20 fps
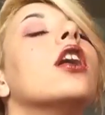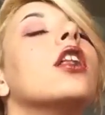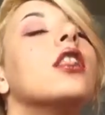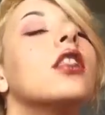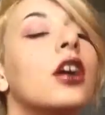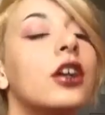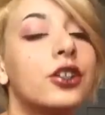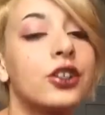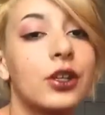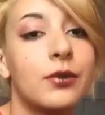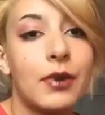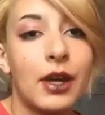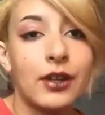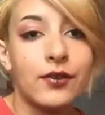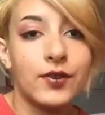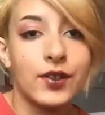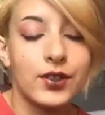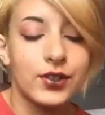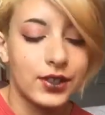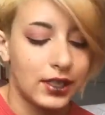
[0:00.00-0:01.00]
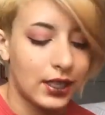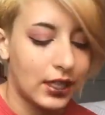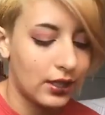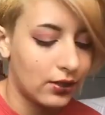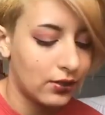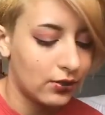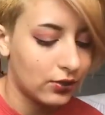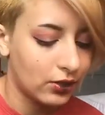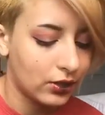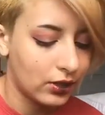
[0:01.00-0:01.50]
larger amount of views than I
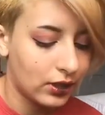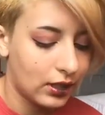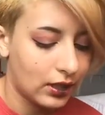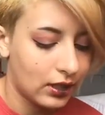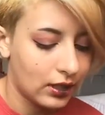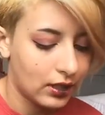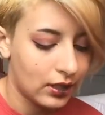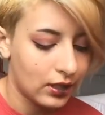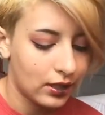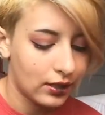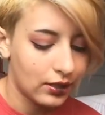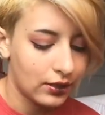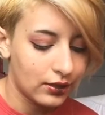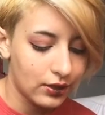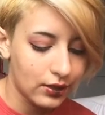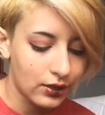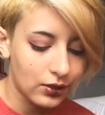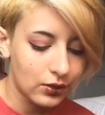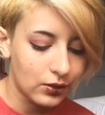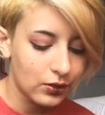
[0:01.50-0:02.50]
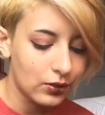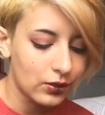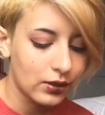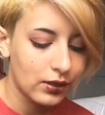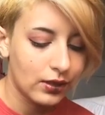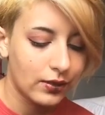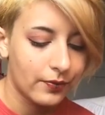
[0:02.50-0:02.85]
usually do.